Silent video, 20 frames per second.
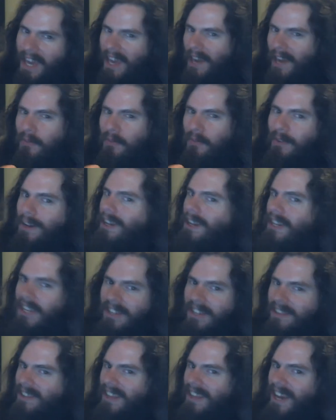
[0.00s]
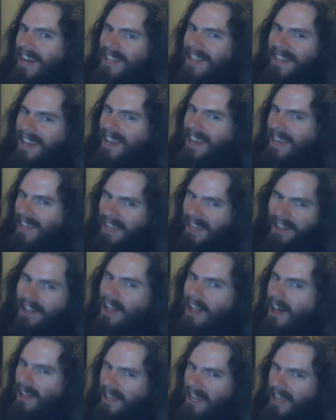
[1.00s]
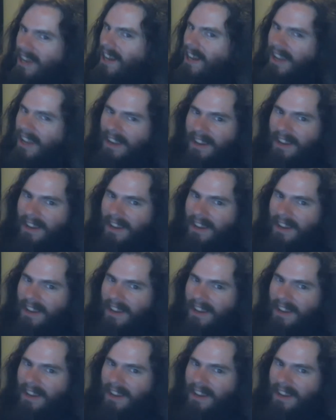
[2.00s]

if we could just goddamn kill all ya